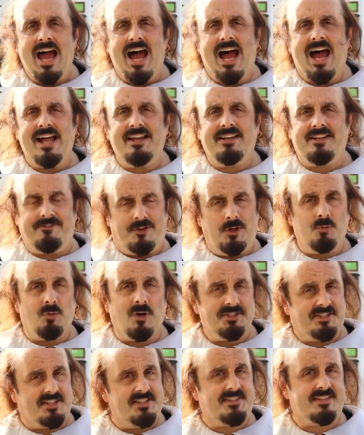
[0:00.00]
and if you
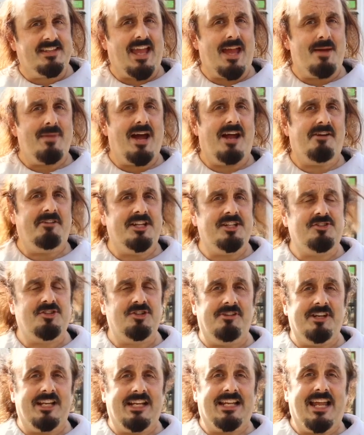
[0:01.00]
wanted to get married
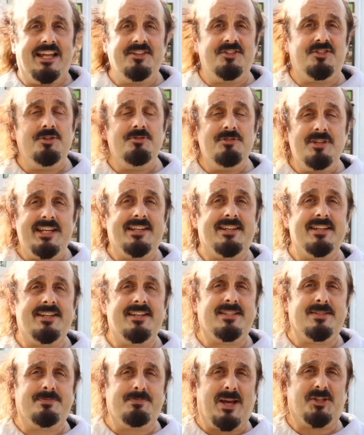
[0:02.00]
during Lent, you needed
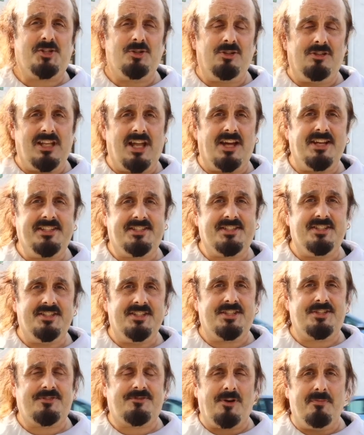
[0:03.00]
a special
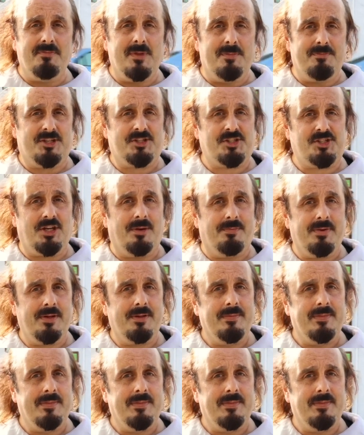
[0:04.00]
license from the bishop.